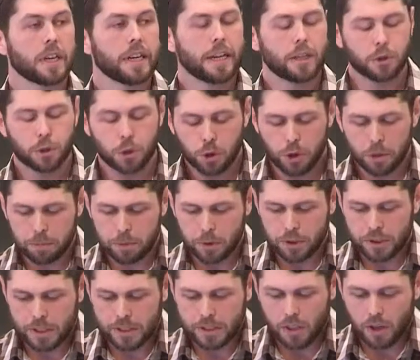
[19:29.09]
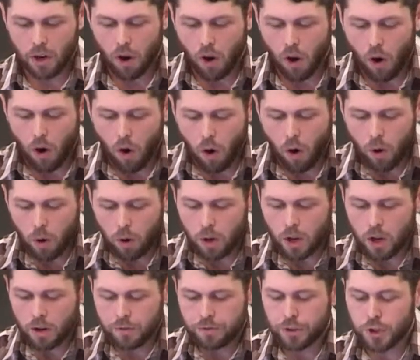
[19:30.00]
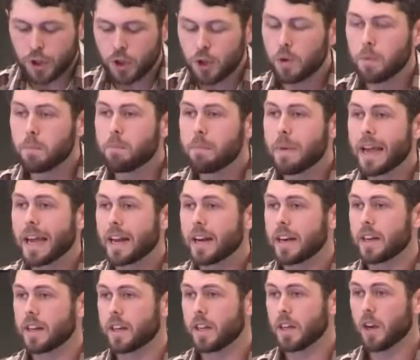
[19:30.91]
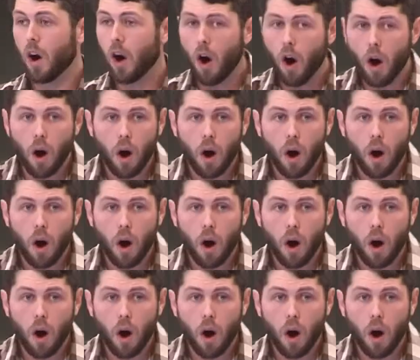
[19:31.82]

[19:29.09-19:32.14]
And Scripture says that all of humanity